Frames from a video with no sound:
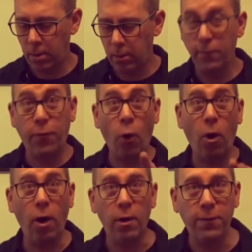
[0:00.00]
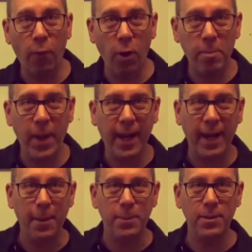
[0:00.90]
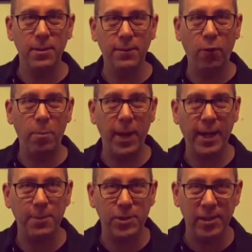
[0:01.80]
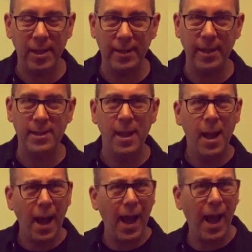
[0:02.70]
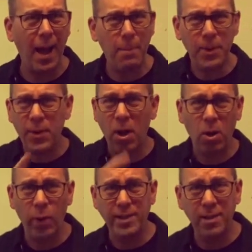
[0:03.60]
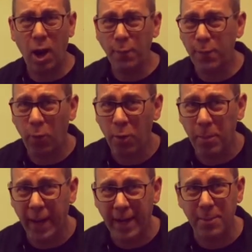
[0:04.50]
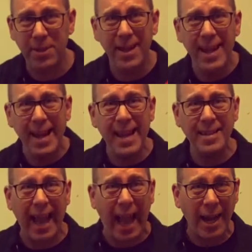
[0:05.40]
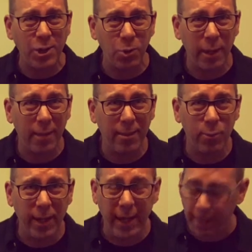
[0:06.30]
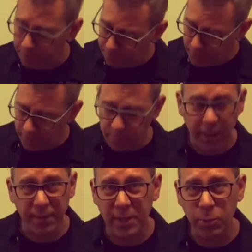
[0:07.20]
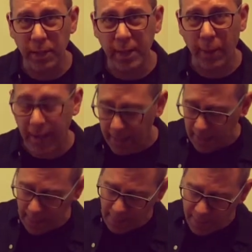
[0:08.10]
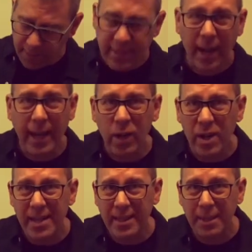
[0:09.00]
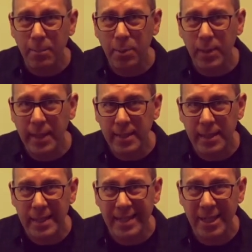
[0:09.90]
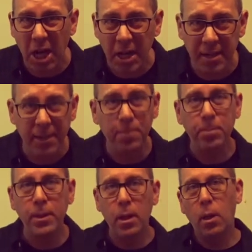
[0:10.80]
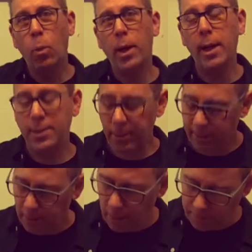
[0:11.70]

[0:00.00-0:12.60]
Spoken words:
Four pickups! 4 pickups, just like this. Aha, but no, it's not 4 pickups. It's actually 3. 3 on this one anyway. This guy here is a complete dud. When I took it all